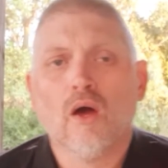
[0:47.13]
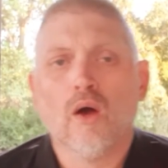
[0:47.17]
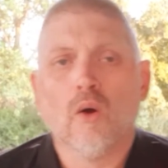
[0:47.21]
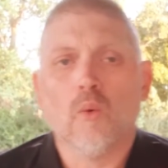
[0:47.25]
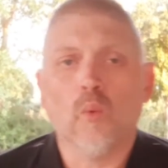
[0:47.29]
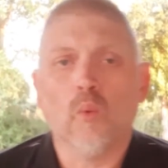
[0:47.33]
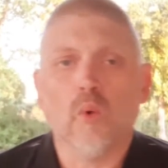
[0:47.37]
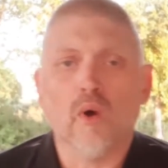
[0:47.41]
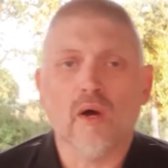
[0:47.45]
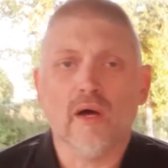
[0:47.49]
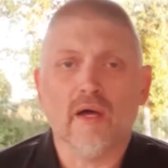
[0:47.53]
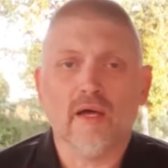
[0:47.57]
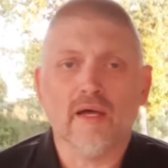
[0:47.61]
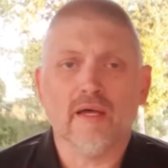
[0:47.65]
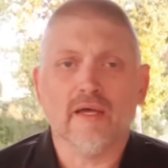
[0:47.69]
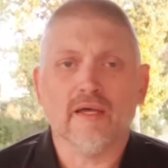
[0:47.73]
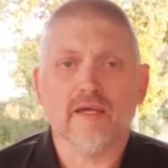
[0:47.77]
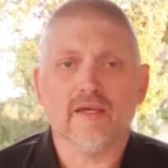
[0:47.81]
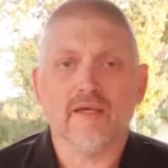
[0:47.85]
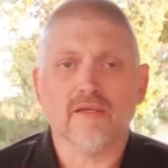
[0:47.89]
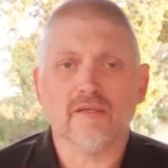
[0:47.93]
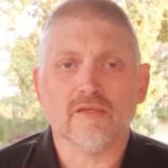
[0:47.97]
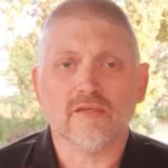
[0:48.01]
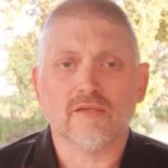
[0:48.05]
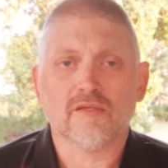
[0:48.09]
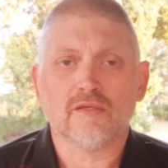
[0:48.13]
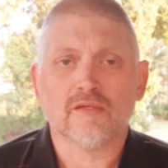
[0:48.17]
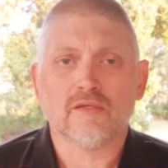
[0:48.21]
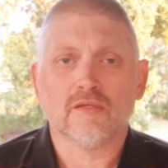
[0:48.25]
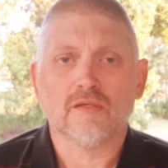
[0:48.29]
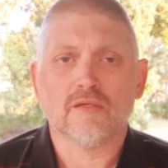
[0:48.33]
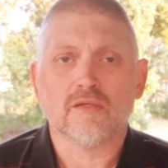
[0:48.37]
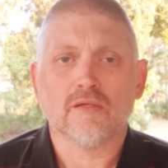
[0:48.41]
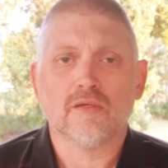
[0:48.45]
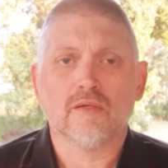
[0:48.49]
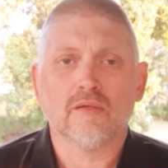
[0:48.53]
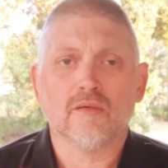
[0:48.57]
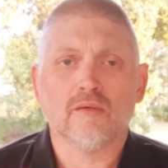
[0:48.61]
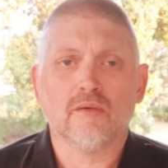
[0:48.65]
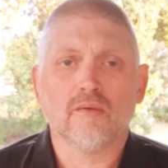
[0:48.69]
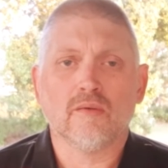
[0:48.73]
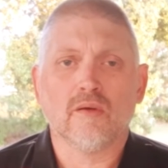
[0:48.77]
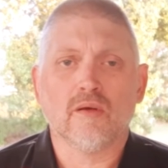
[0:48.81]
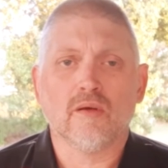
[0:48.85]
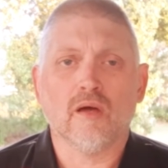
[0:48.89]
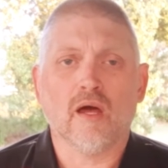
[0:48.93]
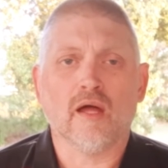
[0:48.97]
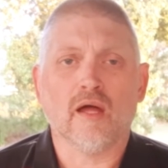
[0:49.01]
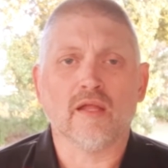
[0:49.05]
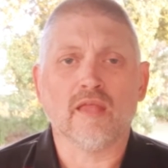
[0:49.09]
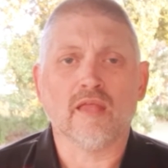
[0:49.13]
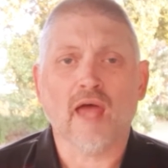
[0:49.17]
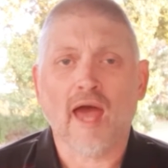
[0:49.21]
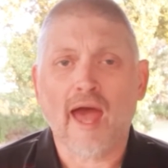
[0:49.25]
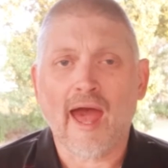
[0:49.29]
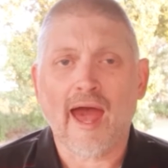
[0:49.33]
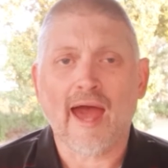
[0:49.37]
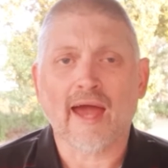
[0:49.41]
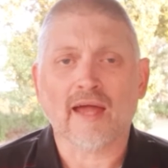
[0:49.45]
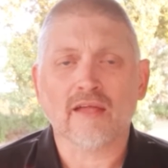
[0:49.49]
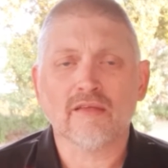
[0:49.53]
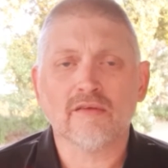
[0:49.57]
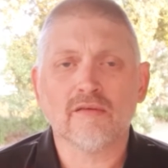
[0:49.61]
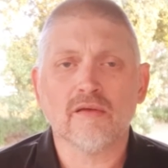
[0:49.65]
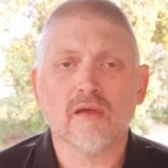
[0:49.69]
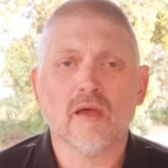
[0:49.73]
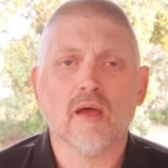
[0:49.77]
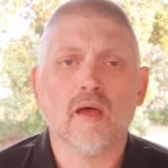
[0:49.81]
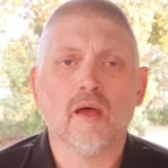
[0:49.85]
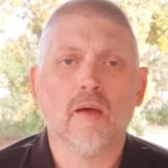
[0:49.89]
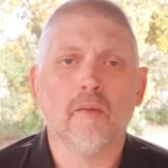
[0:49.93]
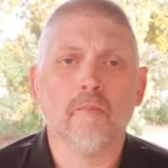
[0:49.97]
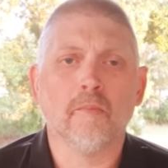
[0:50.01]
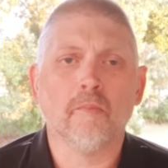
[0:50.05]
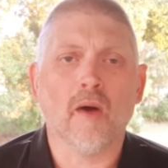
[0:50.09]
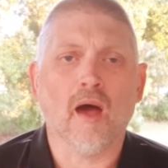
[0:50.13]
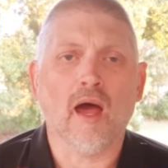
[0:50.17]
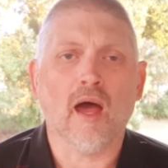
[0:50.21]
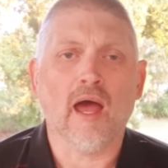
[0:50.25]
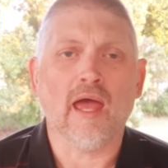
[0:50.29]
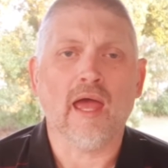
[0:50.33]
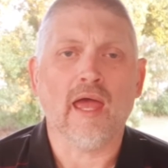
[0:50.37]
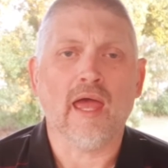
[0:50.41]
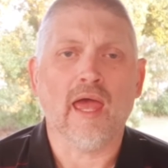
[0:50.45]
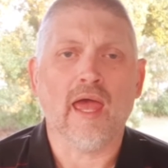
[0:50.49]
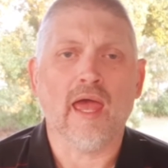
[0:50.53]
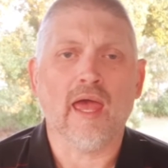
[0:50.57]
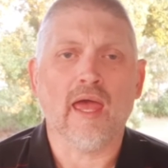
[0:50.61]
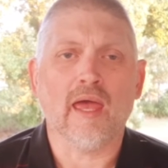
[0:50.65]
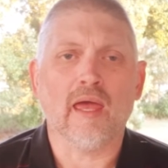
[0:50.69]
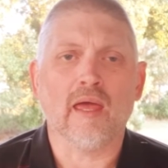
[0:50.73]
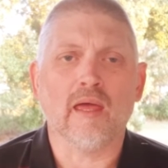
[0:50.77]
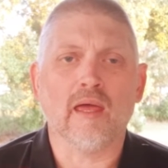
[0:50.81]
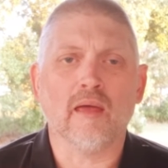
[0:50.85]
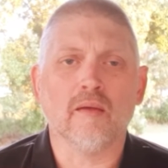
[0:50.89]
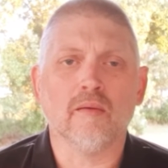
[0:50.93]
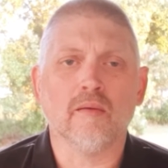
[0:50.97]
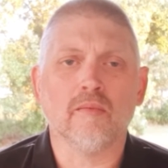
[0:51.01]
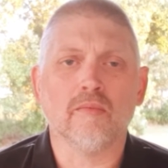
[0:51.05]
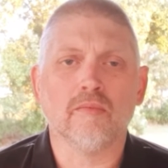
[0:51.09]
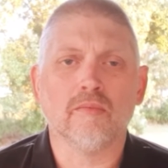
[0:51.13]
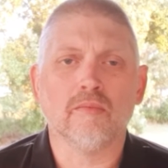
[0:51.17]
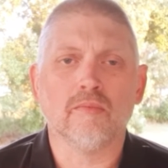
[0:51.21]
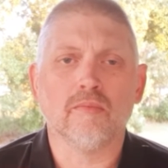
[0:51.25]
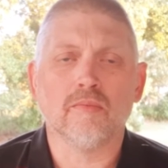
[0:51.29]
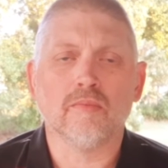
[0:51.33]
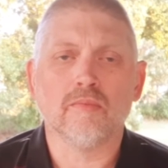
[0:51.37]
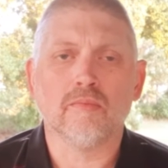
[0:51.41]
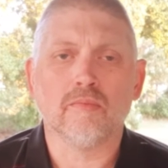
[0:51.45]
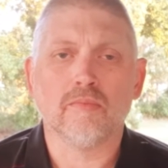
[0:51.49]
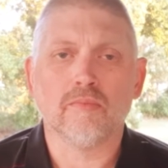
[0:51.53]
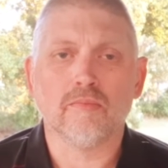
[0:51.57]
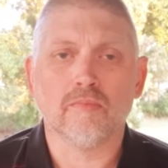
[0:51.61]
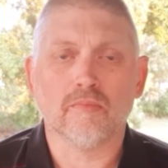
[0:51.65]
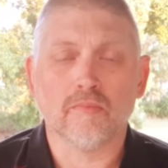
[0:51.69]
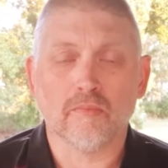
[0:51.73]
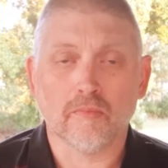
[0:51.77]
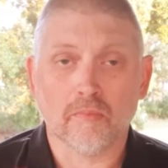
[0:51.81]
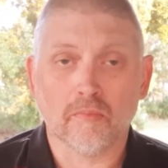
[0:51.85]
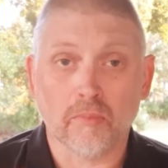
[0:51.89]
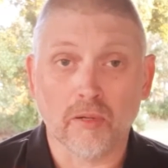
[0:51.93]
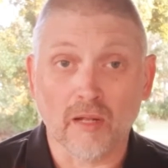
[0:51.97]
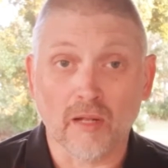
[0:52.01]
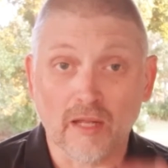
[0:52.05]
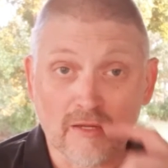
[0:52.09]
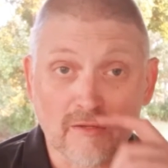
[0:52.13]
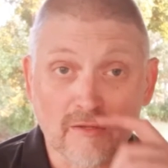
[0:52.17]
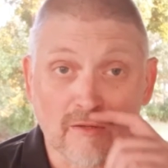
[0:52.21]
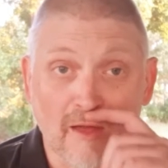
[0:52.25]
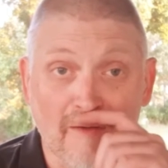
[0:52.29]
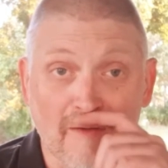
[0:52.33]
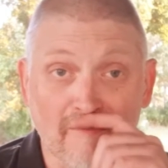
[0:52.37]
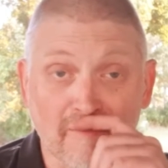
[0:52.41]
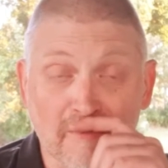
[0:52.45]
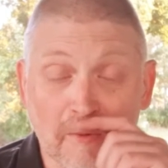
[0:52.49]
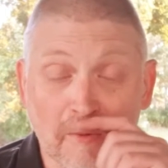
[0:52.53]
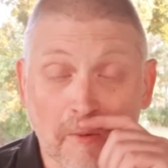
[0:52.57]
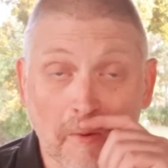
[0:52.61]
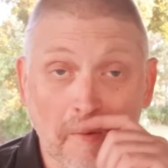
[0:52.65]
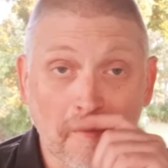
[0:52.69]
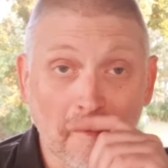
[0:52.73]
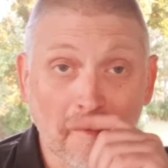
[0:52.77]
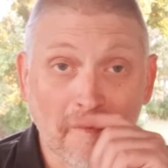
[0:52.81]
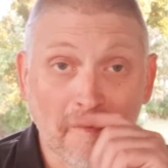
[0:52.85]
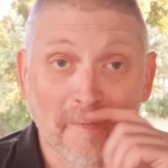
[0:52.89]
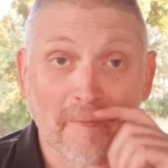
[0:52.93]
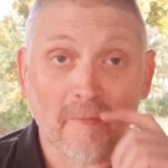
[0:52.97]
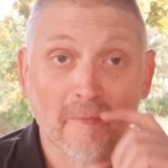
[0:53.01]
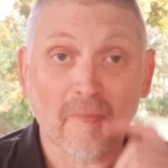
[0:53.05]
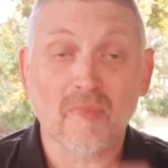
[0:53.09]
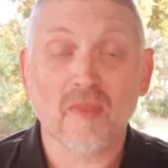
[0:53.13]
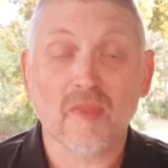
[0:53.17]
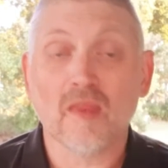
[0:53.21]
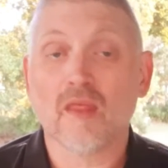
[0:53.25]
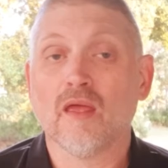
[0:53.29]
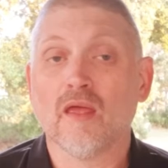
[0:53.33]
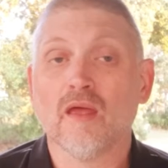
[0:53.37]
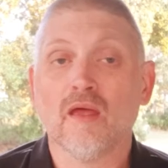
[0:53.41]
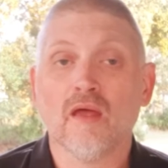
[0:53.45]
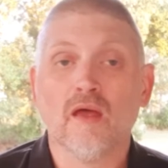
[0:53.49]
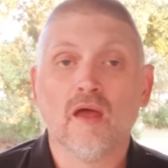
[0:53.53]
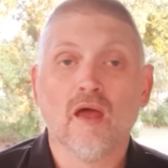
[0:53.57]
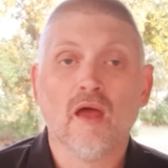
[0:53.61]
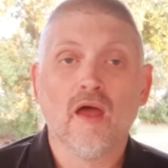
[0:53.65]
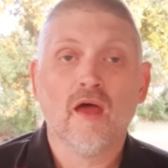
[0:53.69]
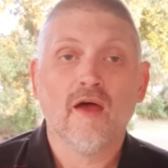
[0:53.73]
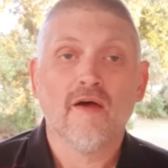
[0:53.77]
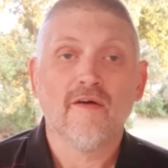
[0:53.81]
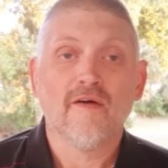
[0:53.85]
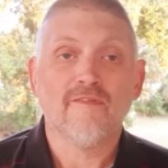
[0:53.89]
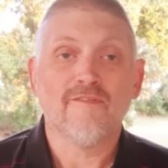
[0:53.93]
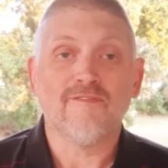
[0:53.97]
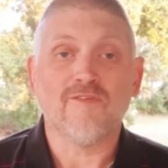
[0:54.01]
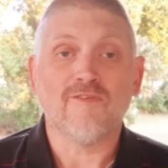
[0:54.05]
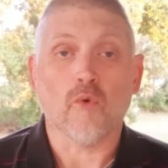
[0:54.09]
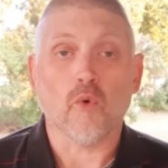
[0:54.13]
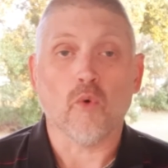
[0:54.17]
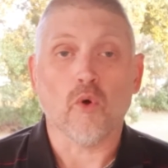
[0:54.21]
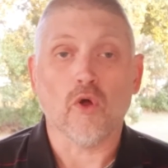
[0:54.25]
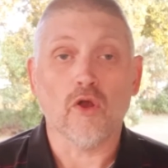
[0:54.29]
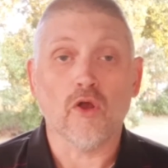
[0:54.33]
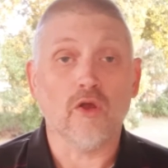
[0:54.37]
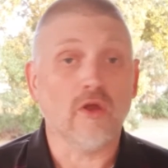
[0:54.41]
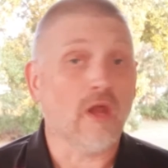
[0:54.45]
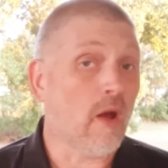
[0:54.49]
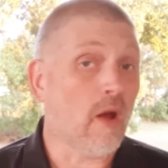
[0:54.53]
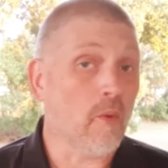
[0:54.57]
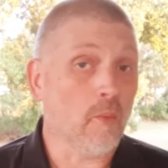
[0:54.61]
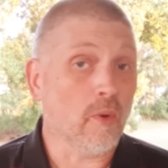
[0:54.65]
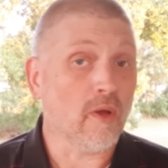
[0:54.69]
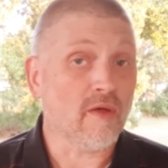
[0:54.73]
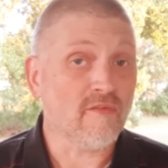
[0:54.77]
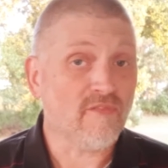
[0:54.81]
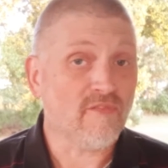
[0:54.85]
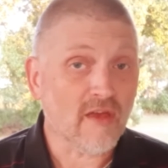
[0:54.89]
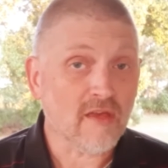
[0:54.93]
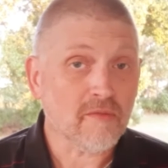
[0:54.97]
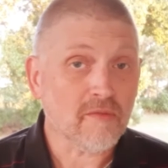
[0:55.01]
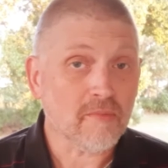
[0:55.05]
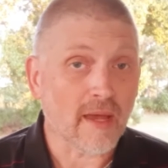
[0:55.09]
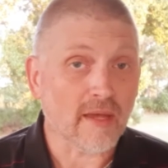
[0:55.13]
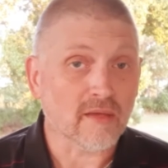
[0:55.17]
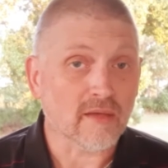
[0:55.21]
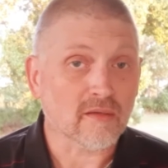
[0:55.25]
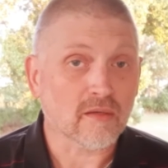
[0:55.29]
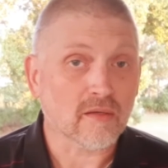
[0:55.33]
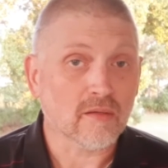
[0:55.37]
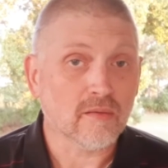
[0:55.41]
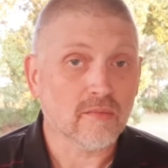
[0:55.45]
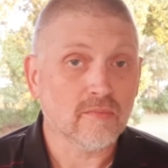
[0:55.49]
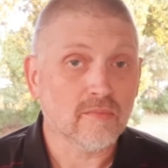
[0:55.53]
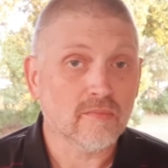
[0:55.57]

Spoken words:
was attacked by a police officer for not wearing a face mask.